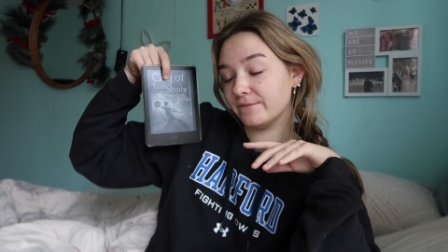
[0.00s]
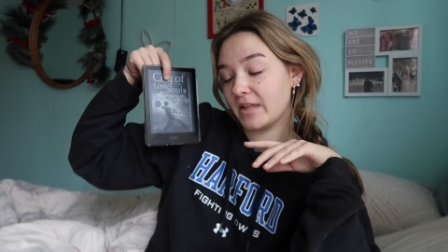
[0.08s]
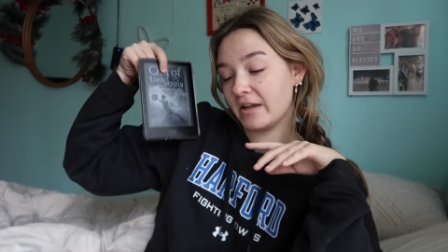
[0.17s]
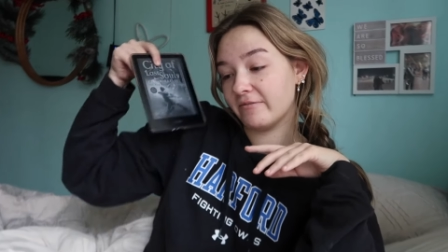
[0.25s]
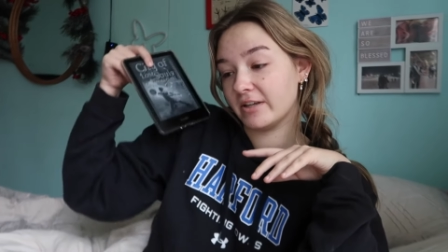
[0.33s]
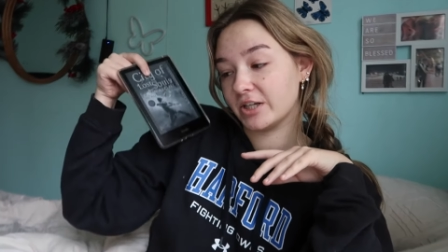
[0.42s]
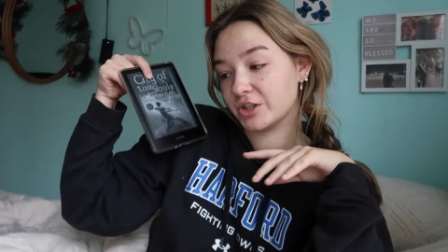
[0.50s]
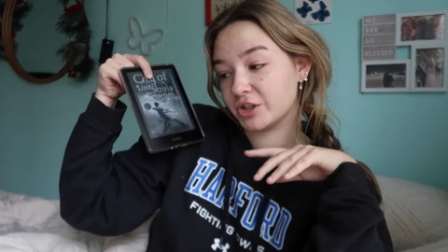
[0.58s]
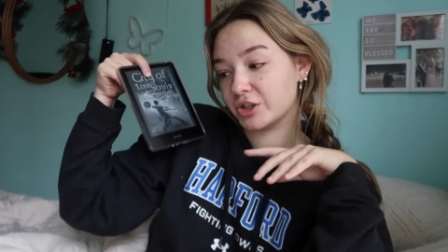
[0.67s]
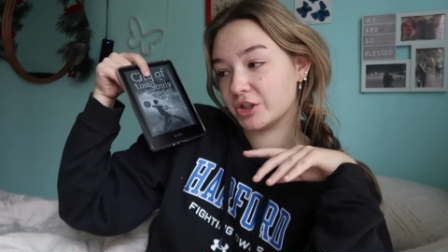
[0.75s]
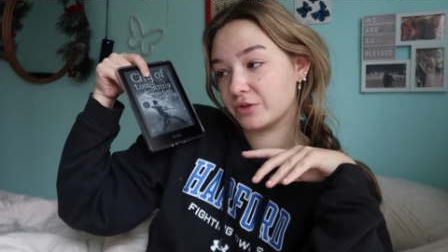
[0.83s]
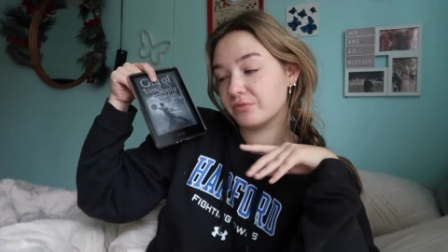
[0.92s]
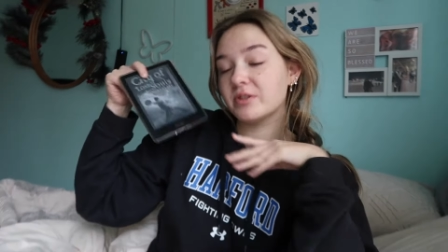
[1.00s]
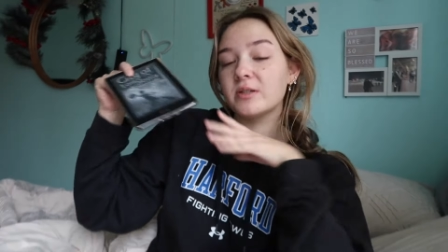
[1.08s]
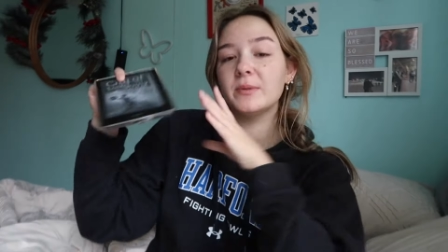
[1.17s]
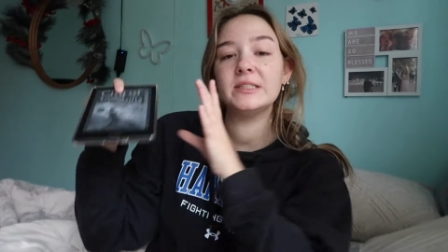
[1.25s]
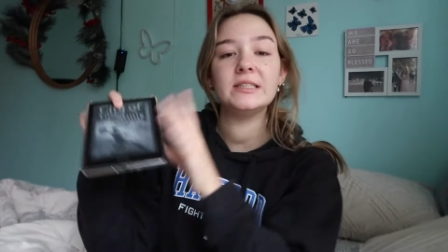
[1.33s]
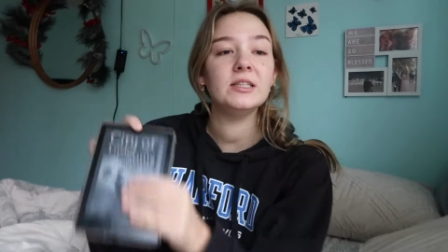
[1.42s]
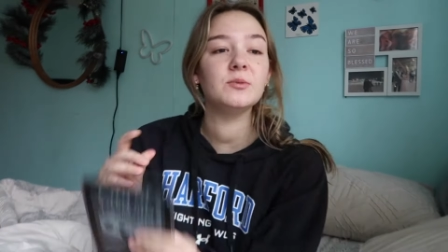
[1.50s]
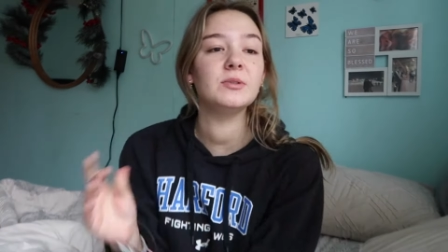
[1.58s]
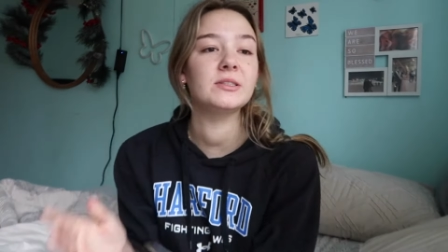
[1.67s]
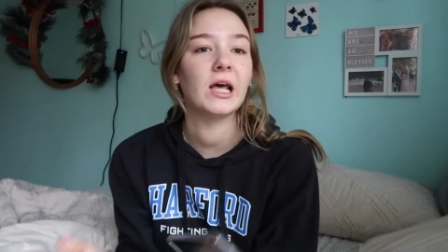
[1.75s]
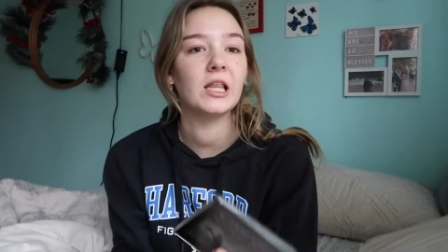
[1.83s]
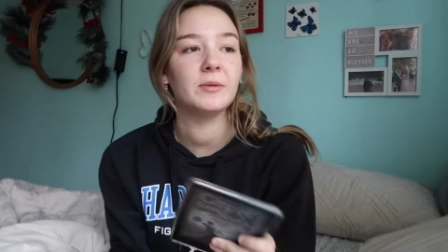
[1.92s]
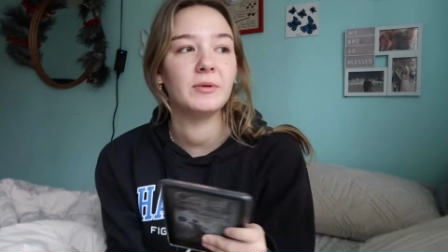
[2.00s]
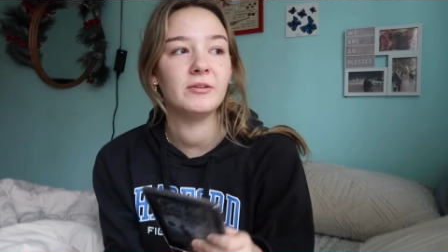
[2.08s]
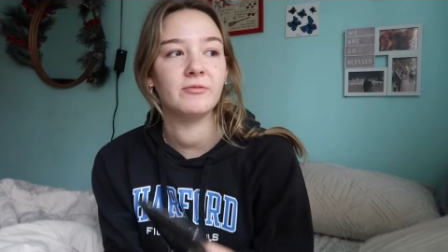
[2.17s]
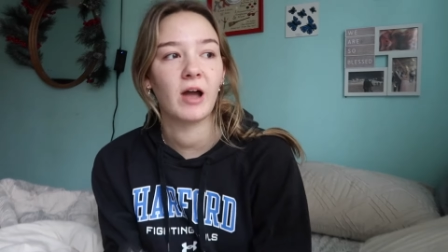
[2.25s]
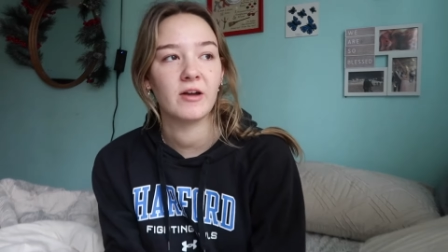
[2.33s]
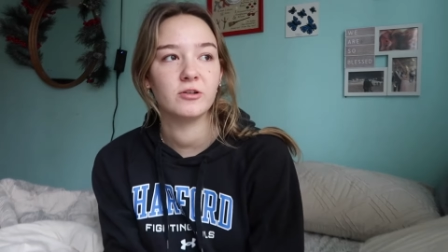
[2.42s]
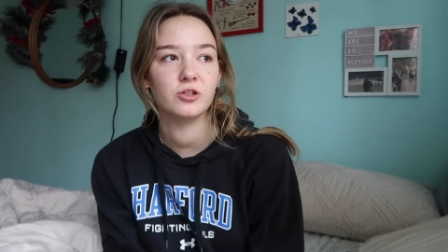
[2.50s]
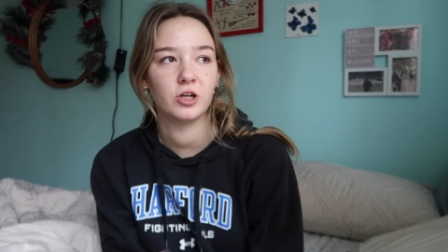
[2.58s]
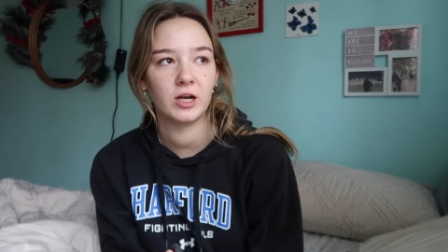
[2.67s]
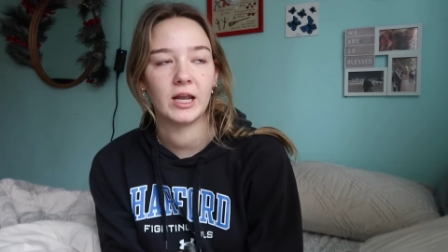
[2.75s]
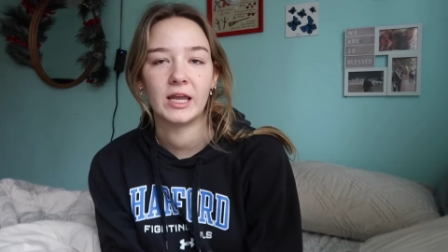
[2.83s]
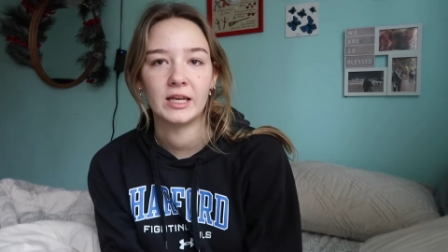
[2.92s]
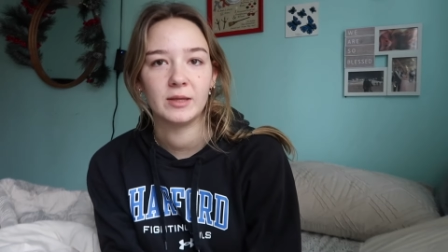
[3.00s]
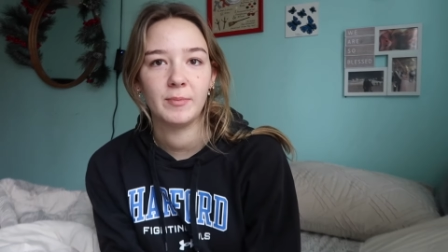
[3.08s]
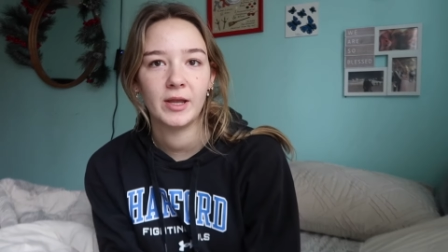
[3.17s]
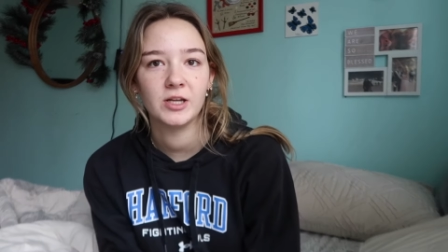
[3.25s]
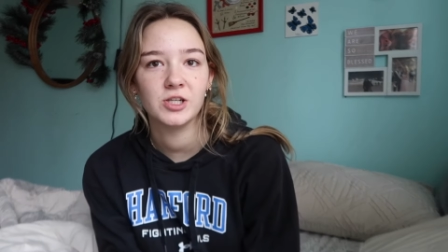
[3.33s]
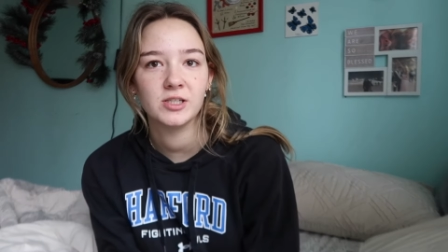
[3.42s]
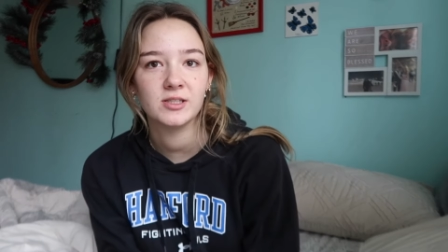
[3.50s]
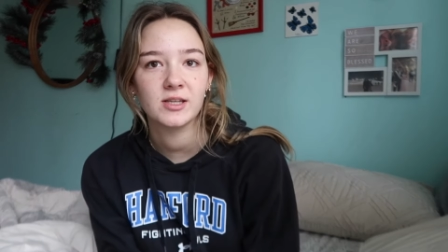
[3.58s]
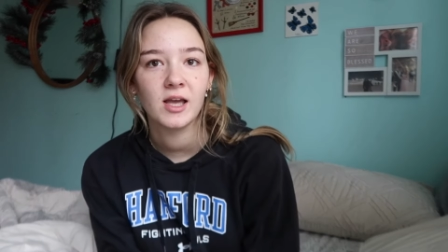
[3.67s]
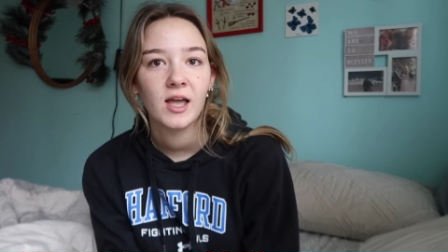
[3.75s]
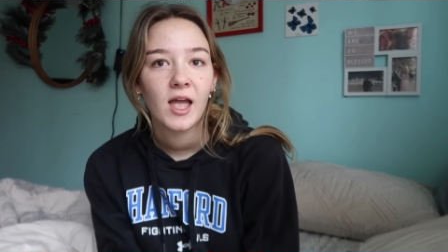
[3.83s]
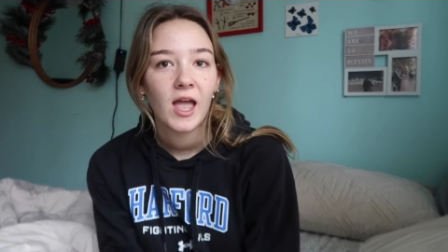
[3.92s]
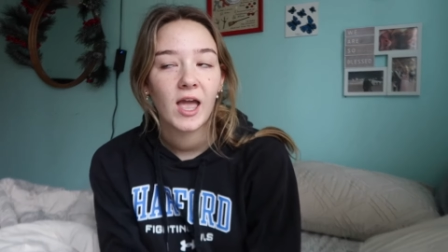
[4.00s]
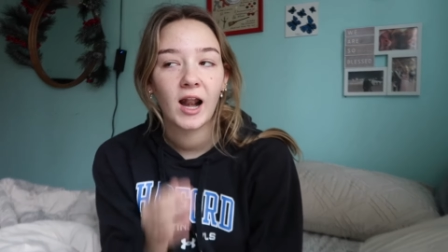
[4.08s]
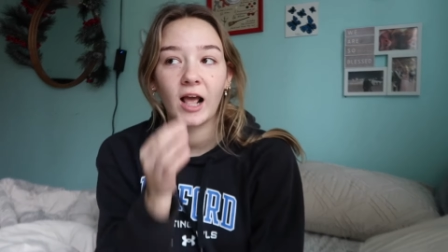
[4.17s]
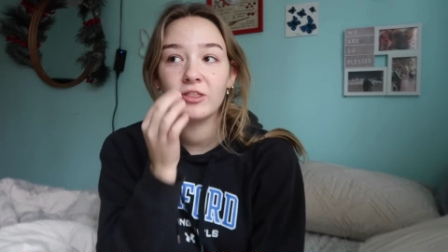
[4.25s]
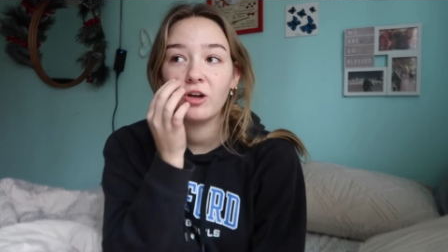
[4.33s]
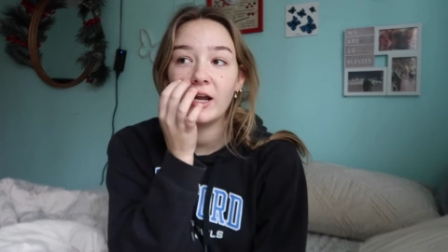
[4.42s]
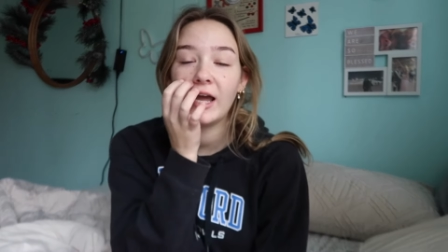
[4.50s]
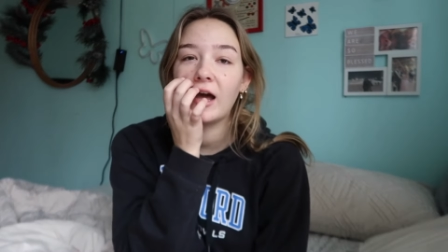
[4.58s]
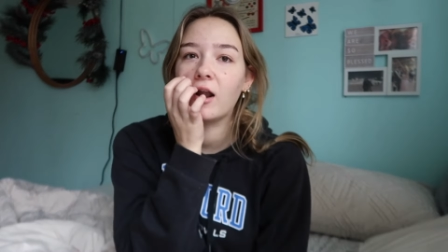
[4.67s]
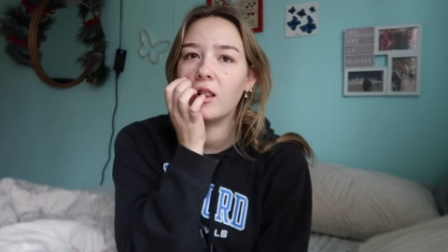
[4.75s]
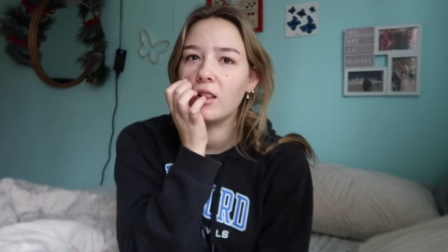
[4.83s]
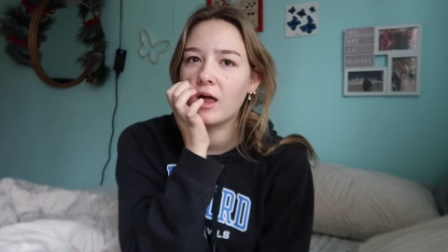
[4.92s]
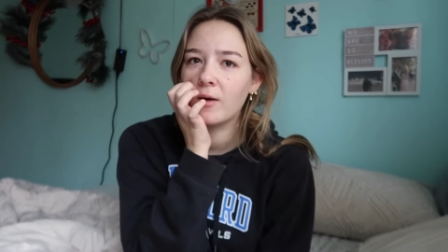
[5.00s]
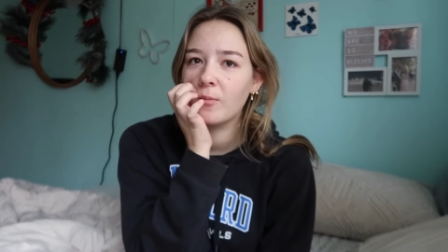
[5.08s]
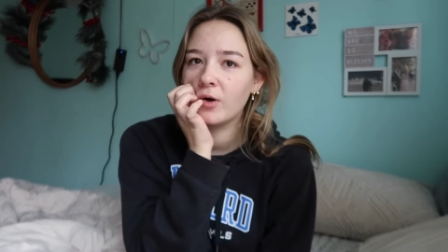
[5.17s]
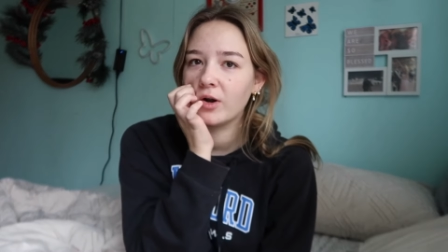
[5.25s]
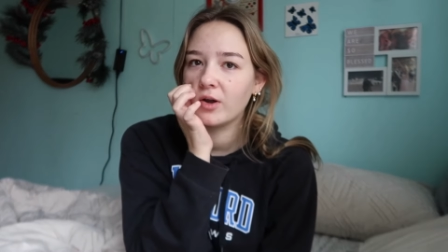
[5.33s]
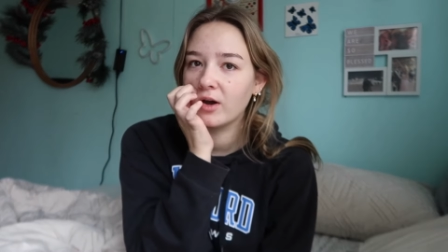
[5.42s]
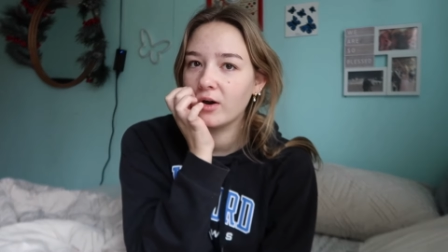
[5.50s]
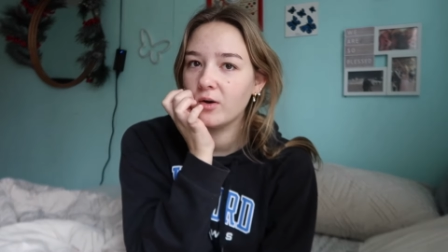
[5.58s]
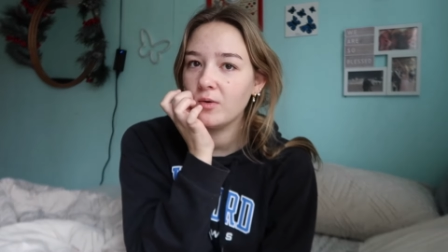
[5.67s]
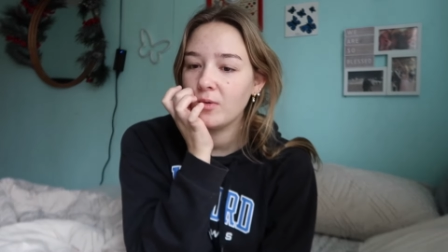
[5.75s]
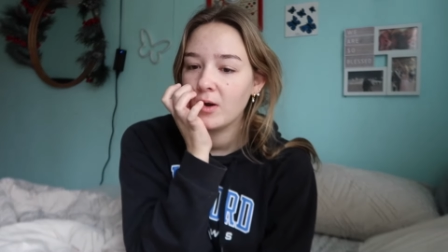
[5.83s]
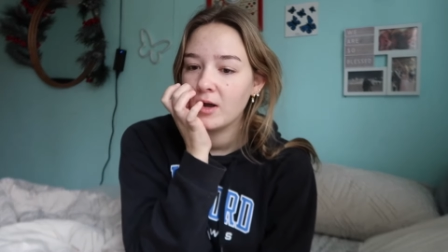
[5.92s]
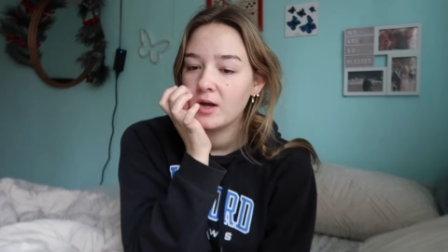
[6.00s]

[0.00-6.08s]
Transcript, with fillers: I finished. For some reason this was telling me five hundred eighty pages and I thought I had a lot more to go,